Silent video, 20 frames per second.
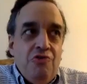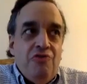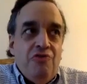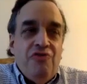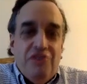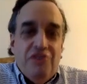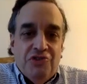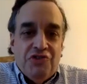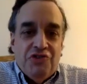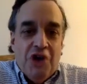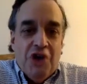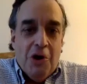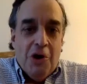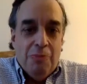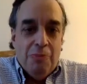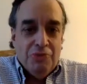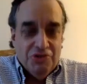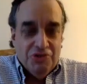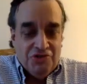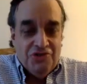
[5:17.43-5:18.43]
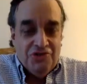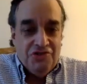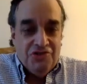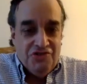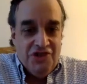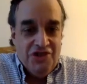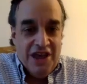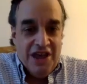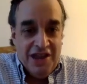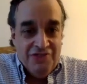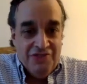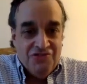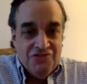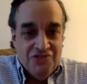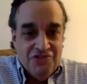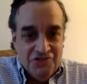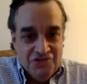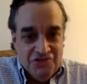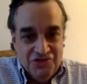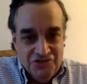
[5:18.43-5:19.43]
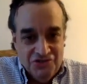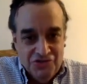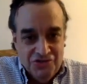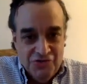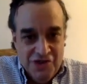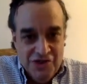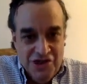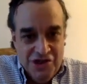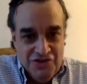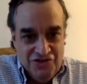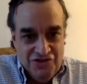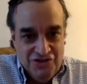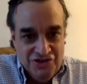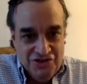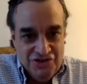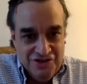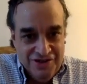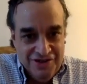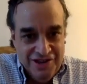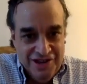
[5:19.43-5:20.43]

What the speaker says: feels helpless to change the situation.